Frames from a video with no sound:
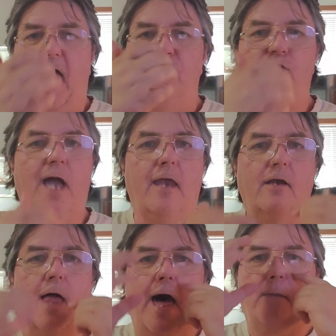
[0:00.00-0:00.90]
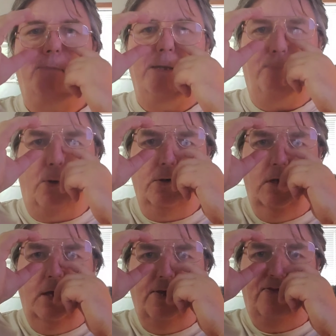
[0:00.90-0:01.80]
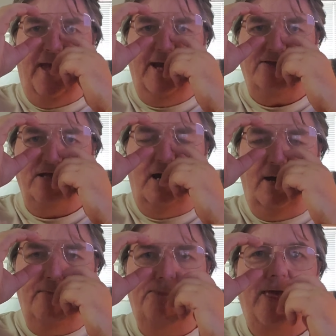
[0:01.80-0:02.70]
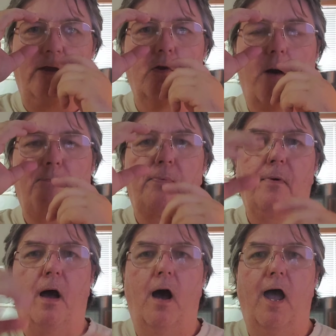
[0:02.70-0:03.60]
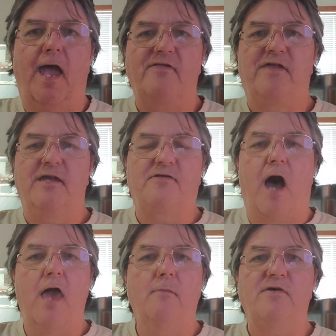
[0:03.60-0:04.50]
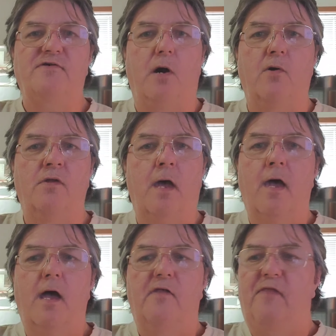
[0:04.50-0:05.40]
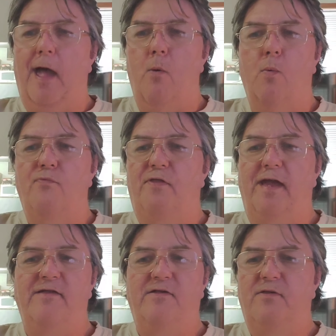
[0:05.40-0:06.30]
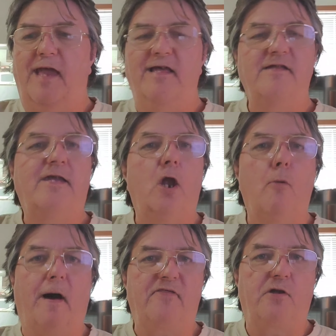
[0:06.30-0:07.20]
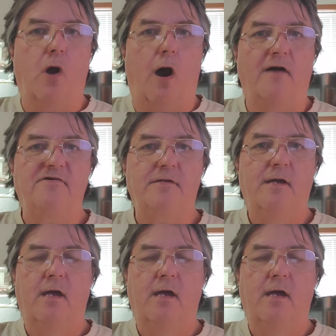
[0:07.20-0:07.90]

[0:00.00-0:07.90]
And you got a lot of people that uh, that are up uh, at the autonomous zone that they they didn't care about the cause,